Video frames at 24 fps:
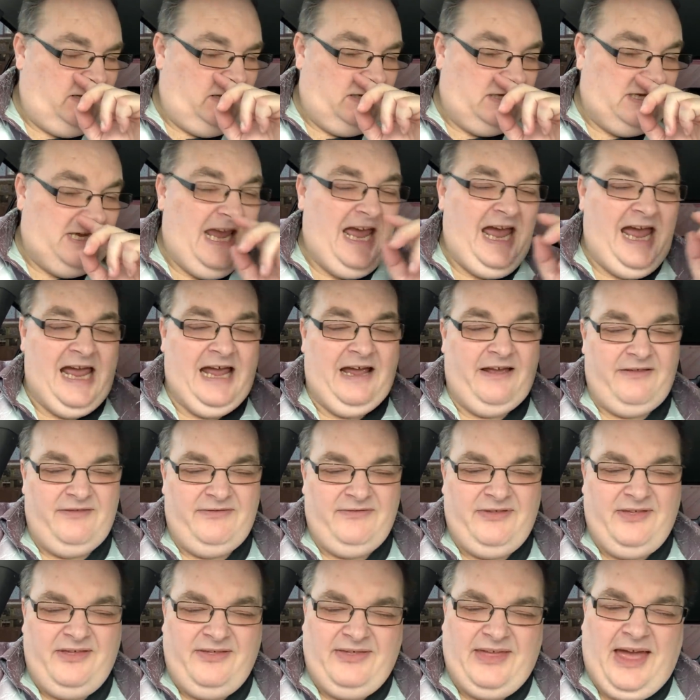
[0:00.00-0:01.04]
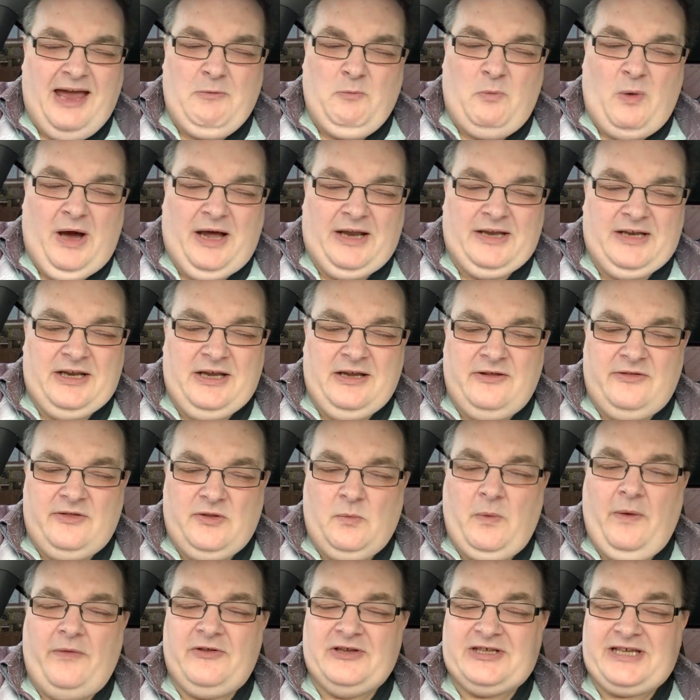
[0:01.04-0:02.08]
Yeah, the one
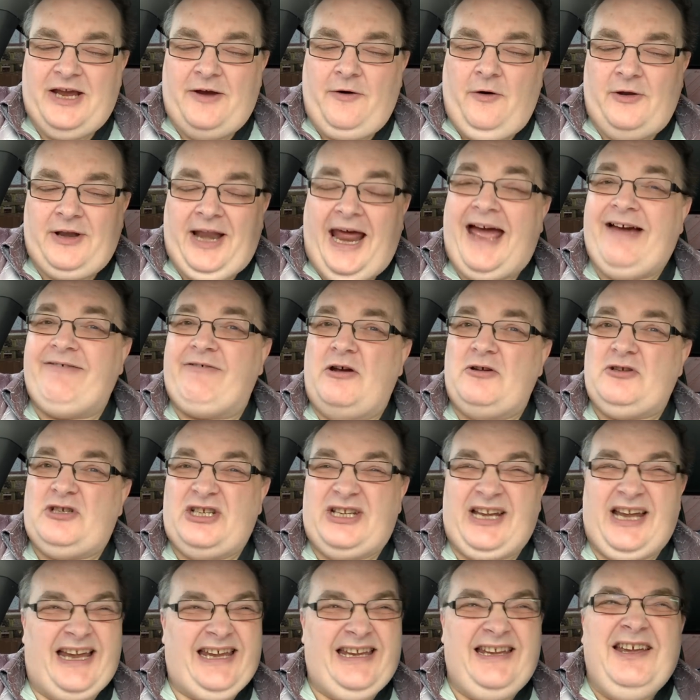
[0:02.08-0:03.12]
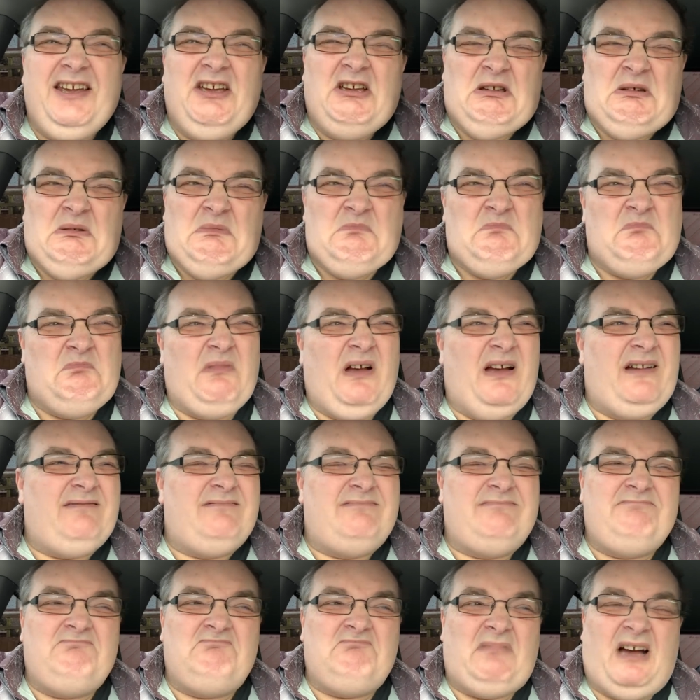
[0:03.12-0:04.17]
that's out on Arrow today,
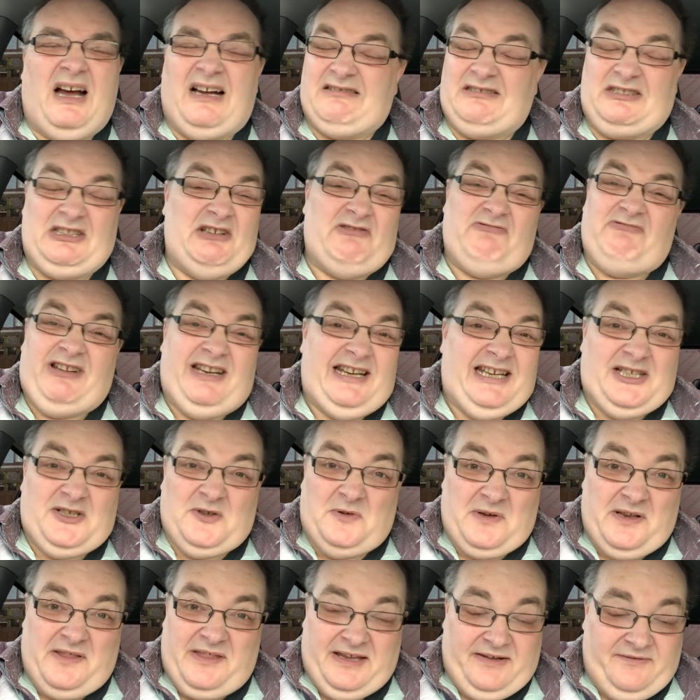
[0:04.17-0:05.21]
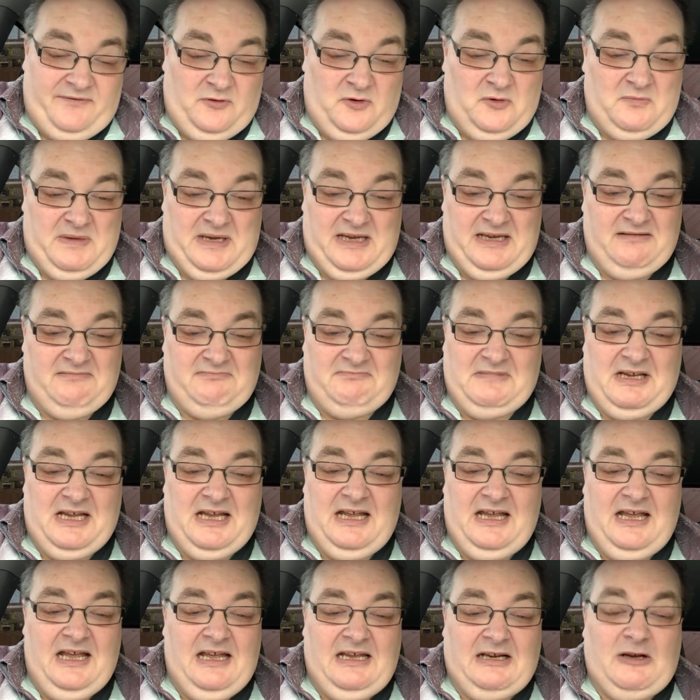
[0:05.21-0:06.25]
that didn't really do anything for me.
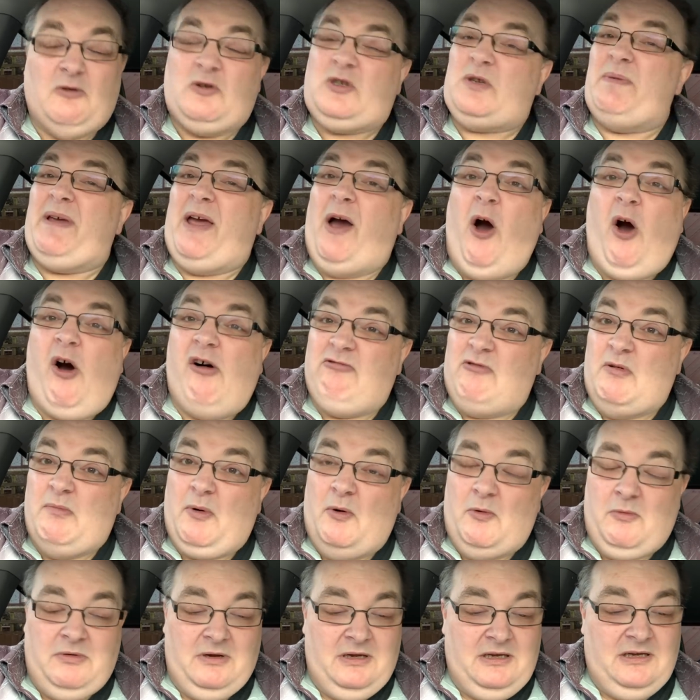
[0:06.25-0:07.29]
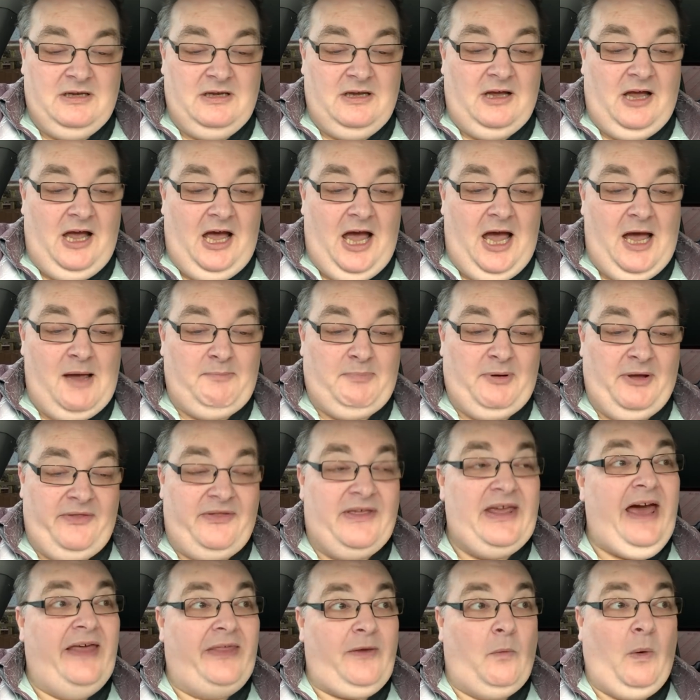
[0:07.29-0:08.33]
It looked a bit horrible. But
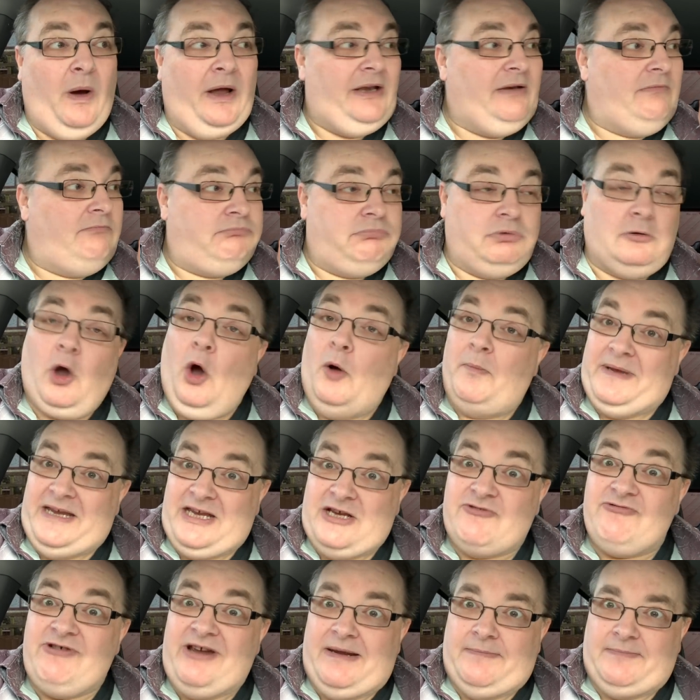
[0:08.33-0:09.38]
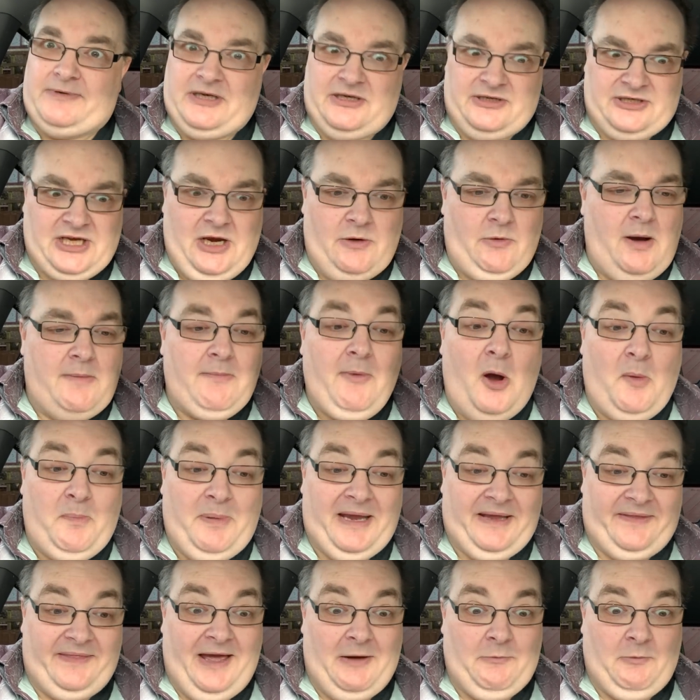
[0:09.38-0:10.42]
the other one got me gripped, so I might
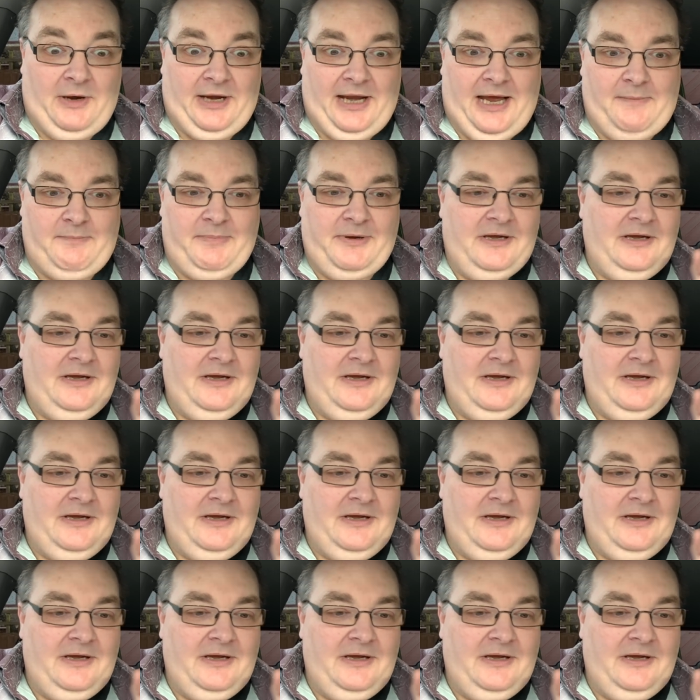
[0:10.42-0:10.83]
pick that one up.